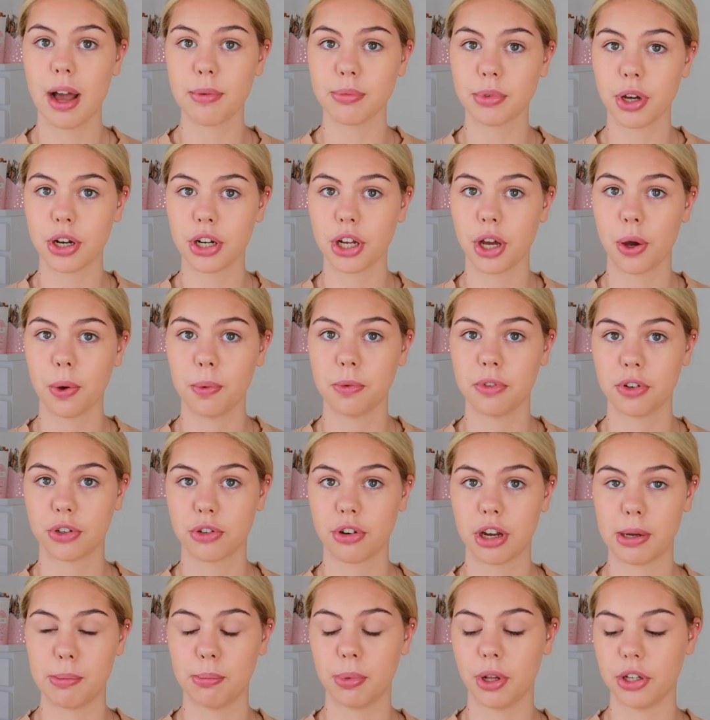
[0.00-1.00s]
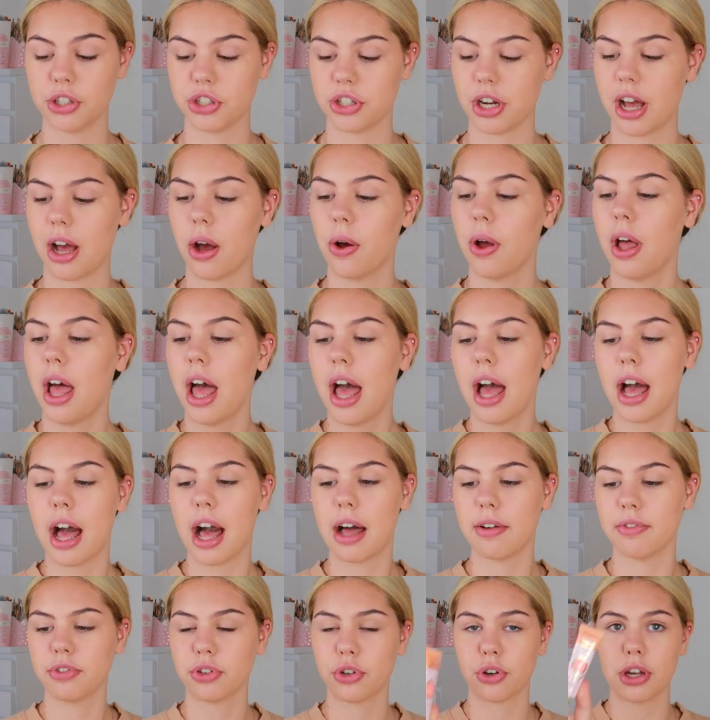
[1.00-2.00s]
I'm gonna go with a cream blush now.
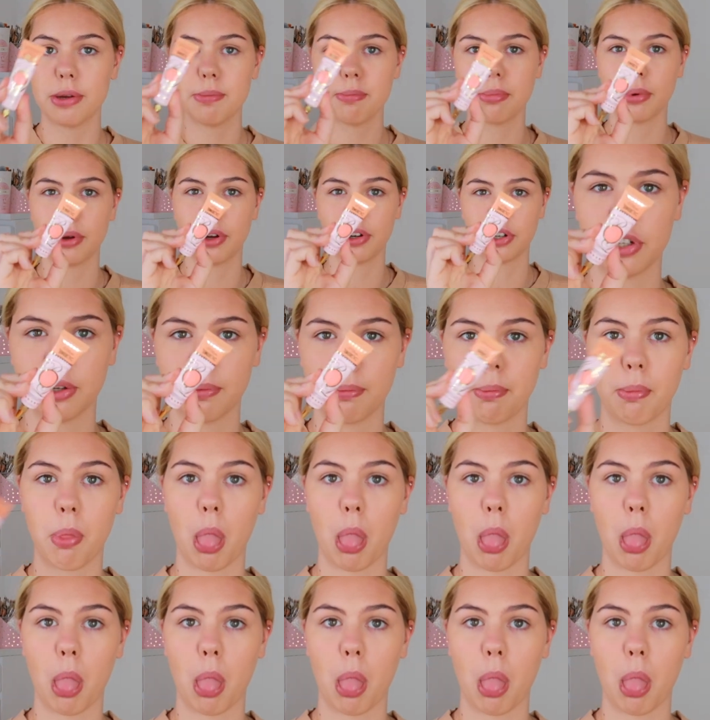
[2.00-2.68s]
I have a cream blush,